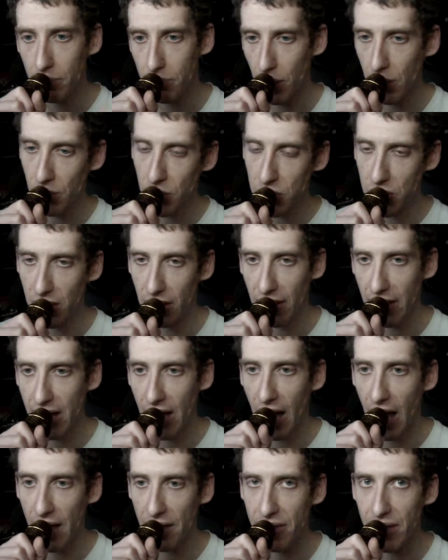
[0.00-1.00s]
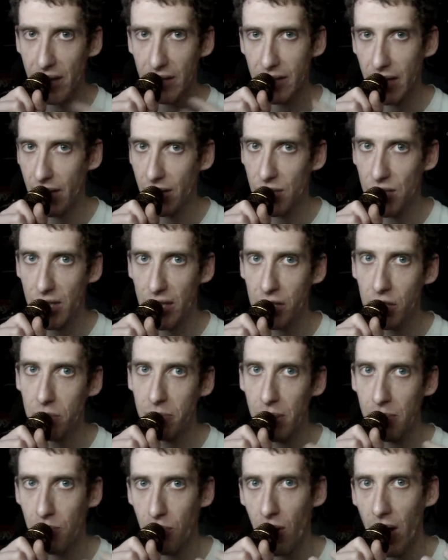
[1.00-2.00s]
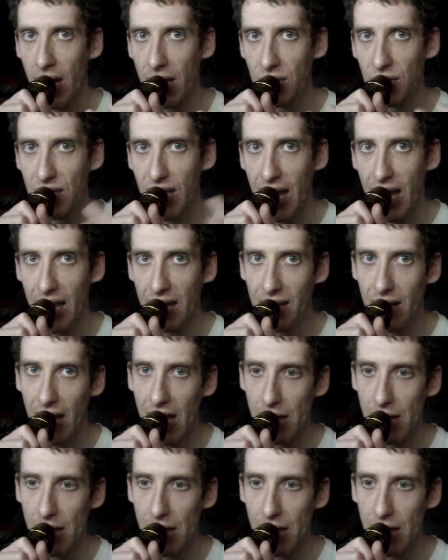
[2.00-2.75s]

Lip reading: Personally, I think DLC should be priced at